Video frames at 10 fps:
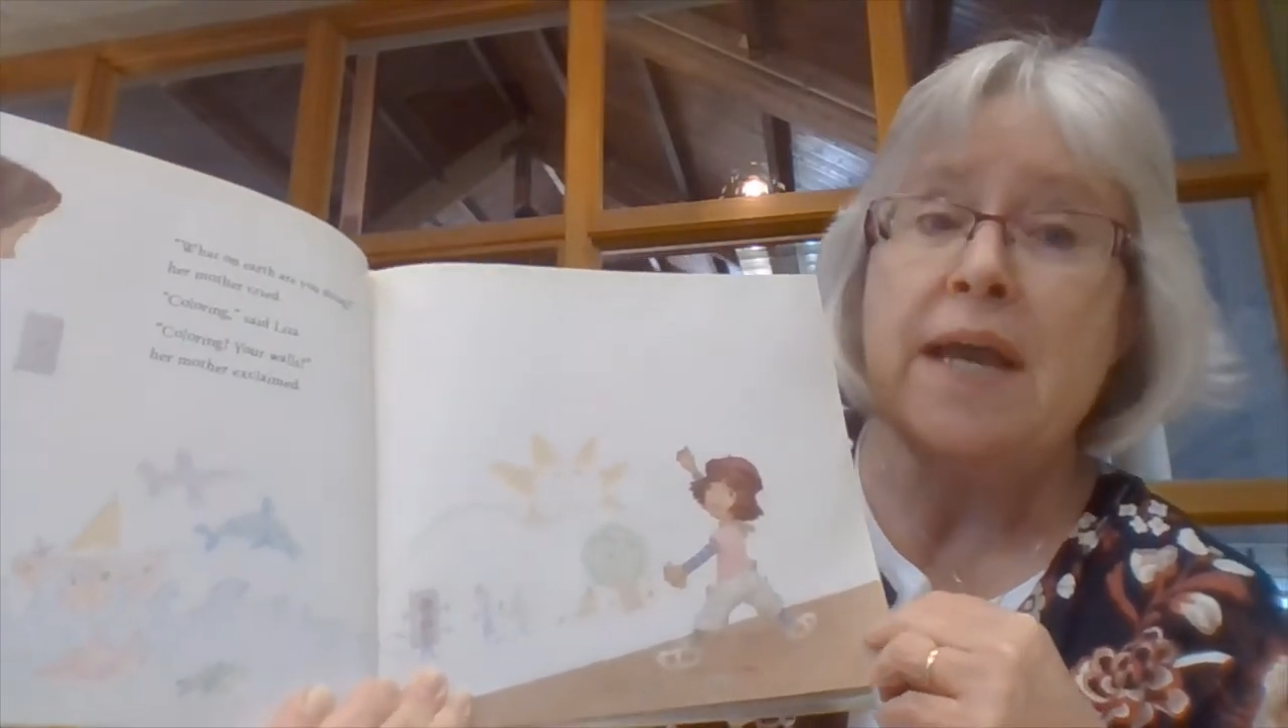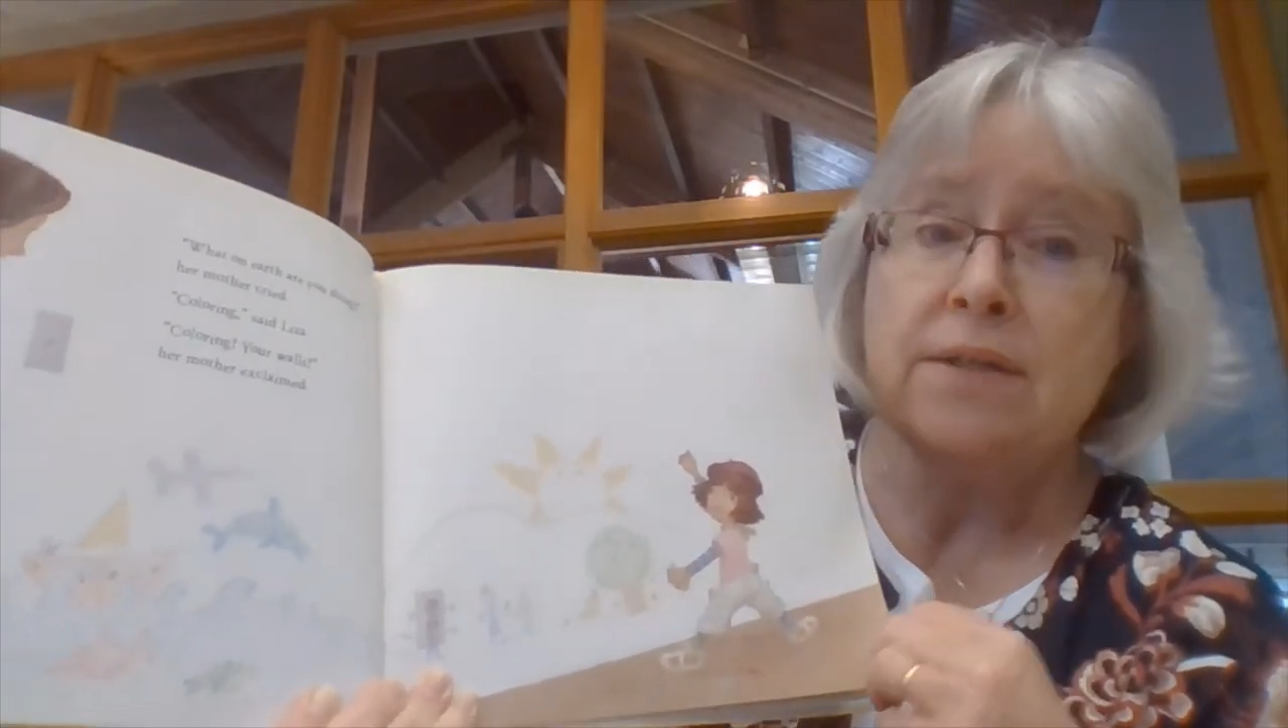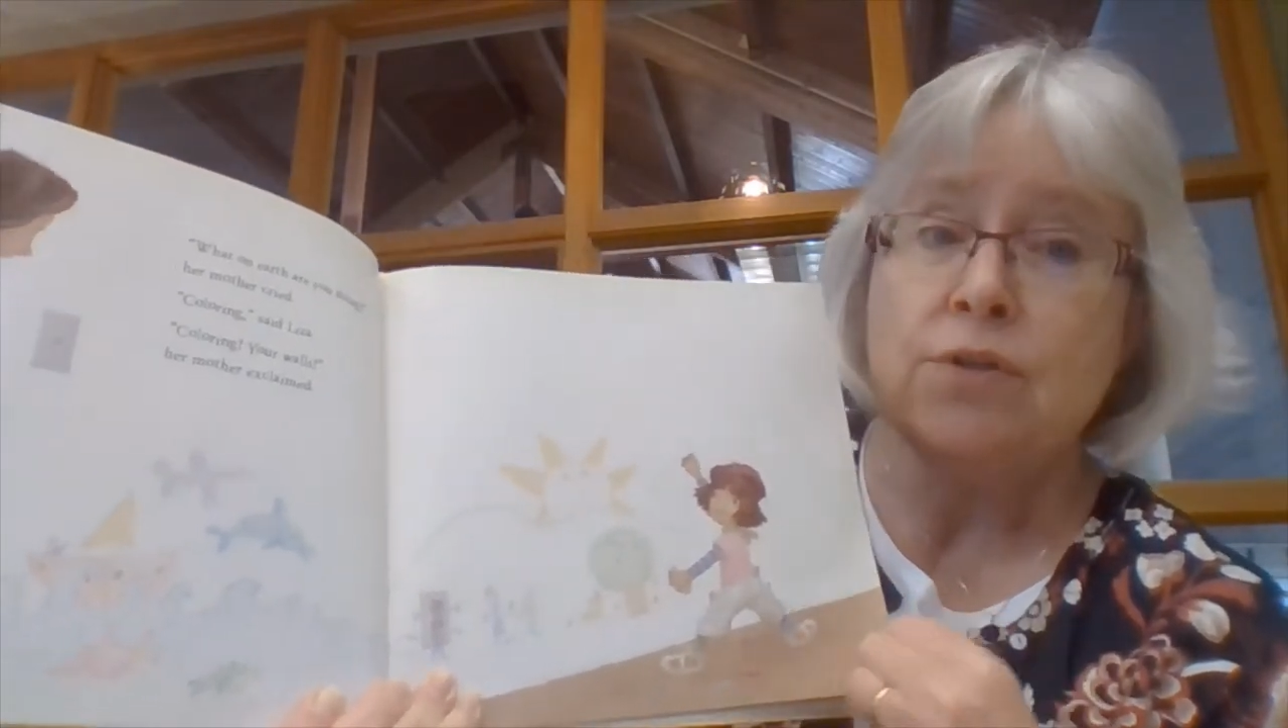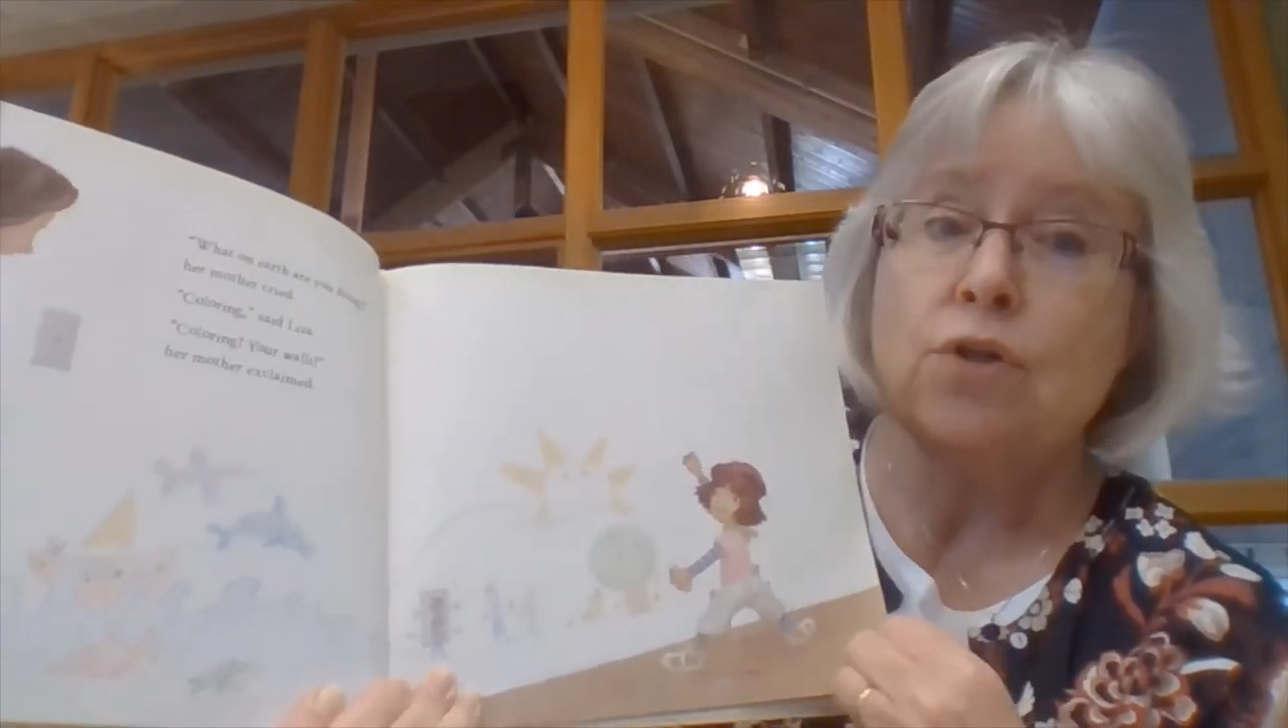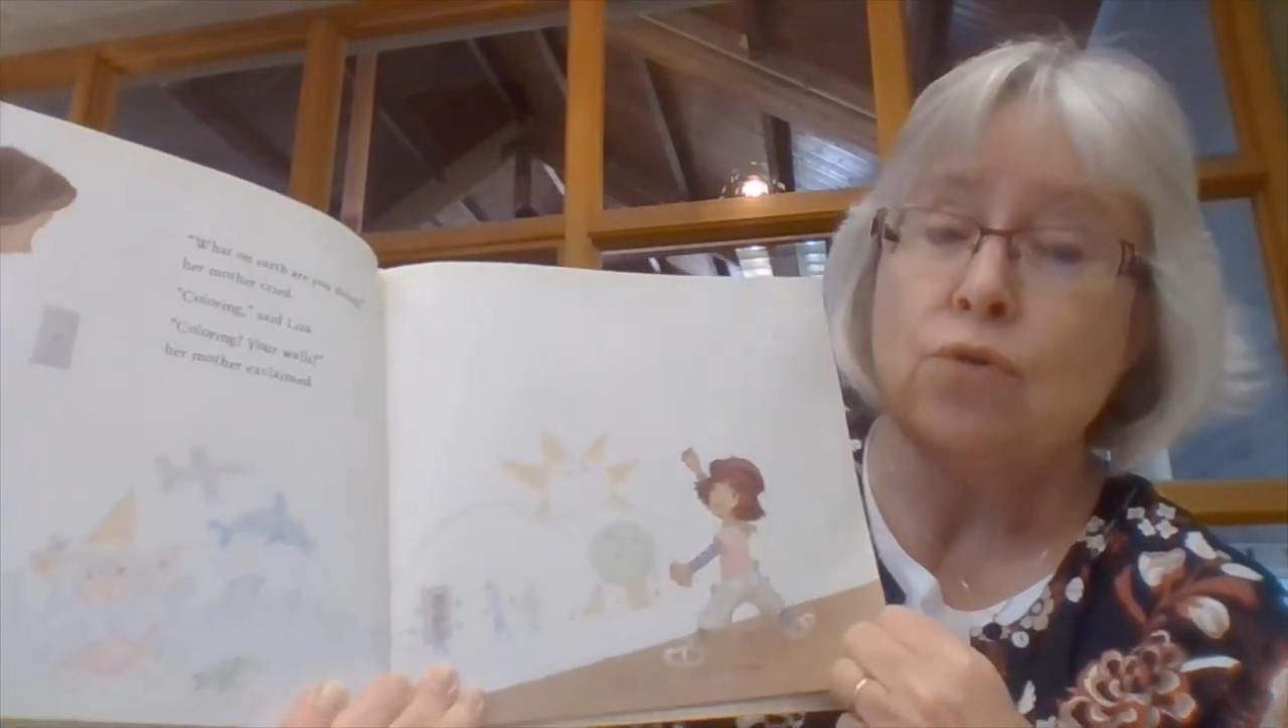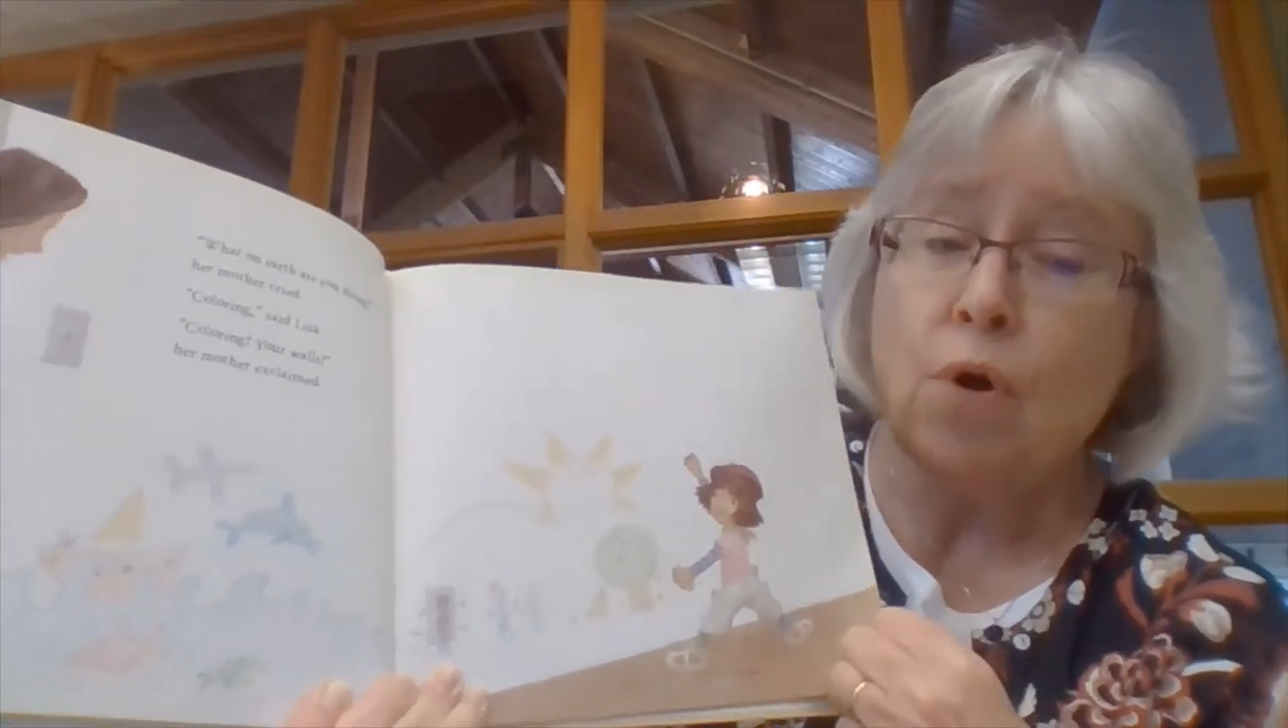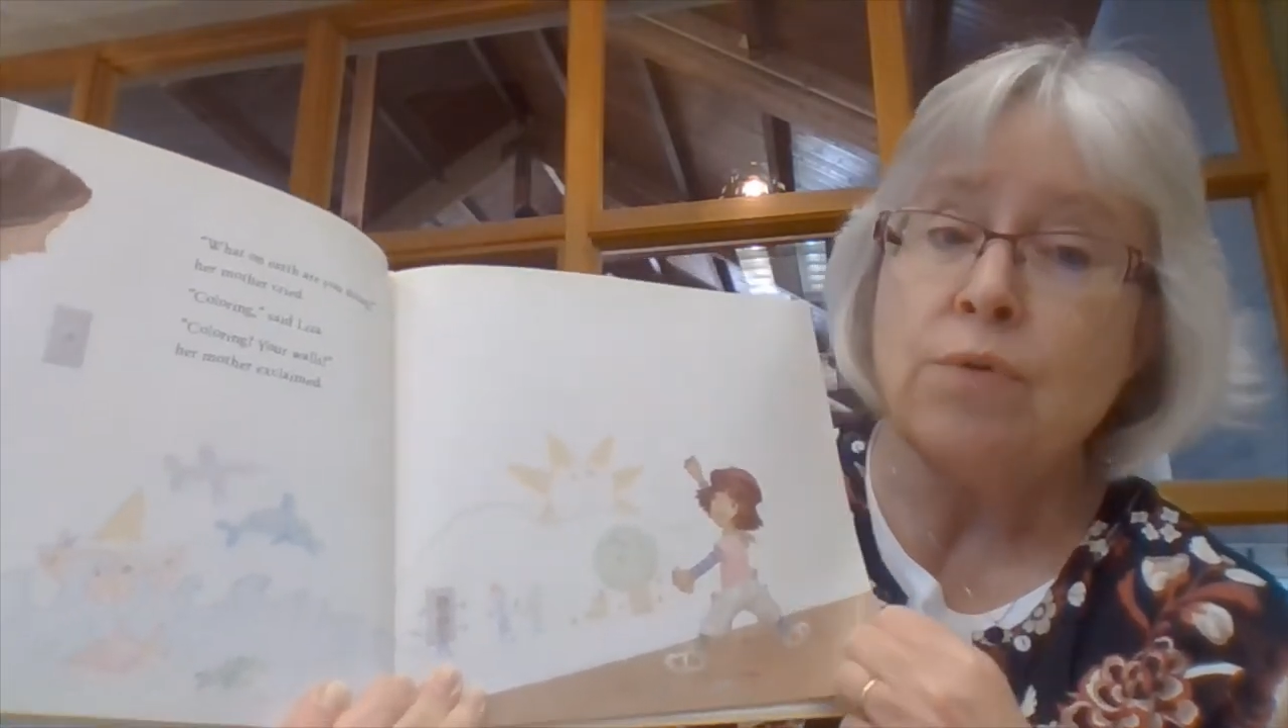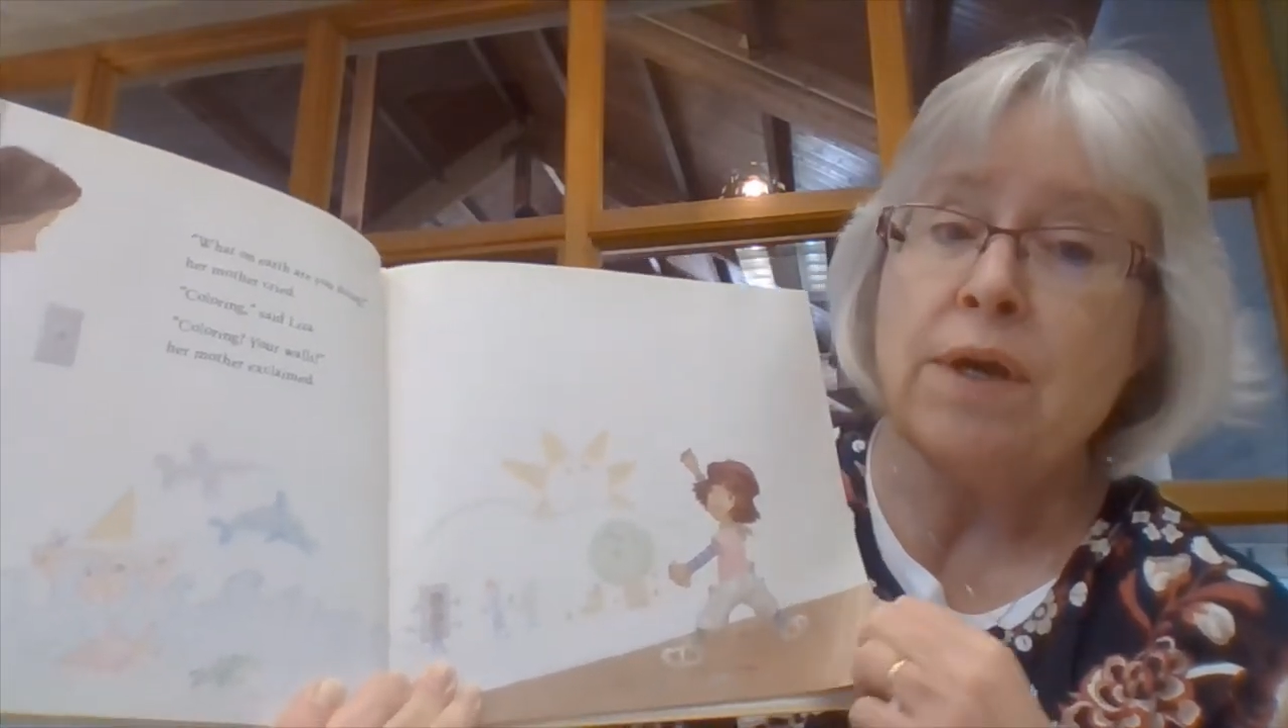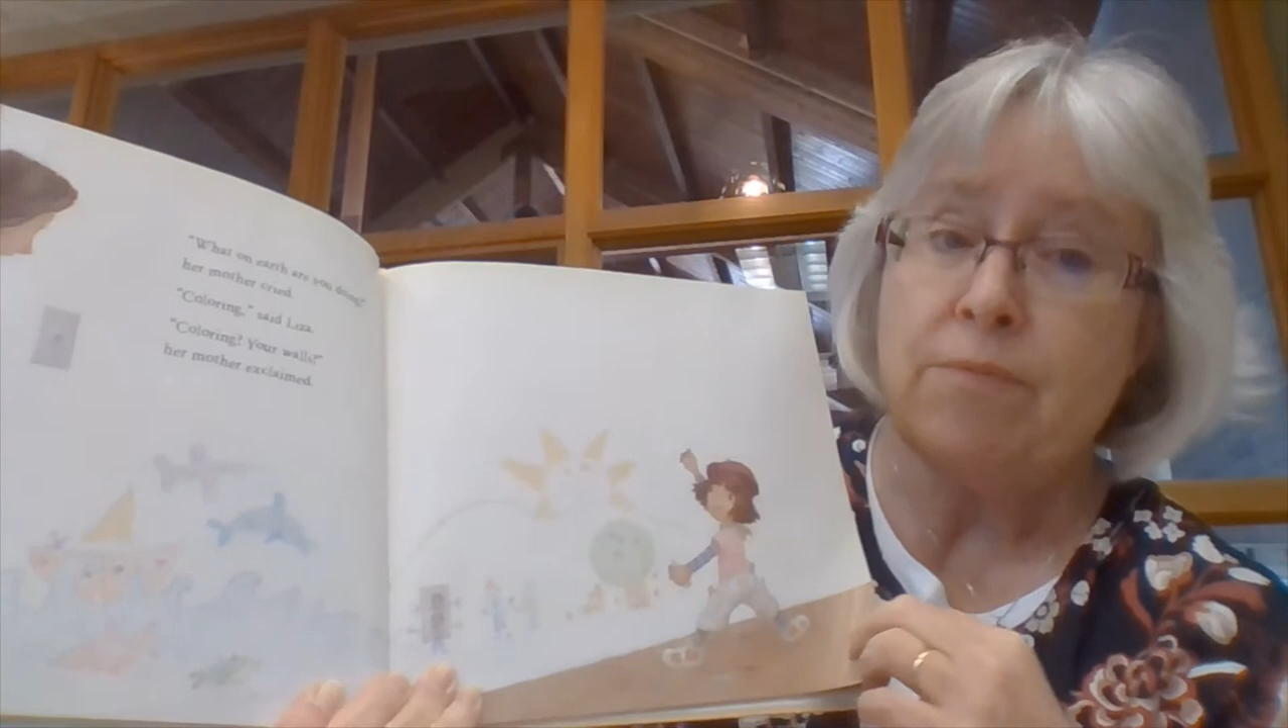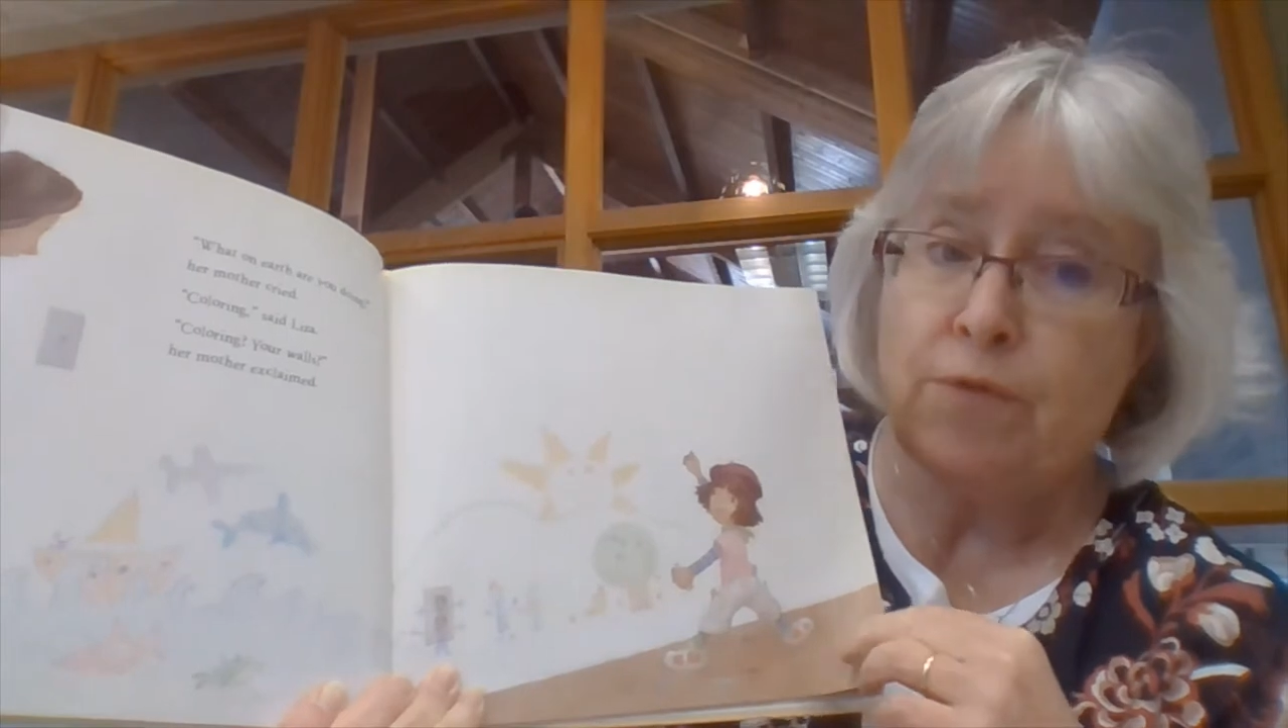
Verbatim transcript: ask a grown-up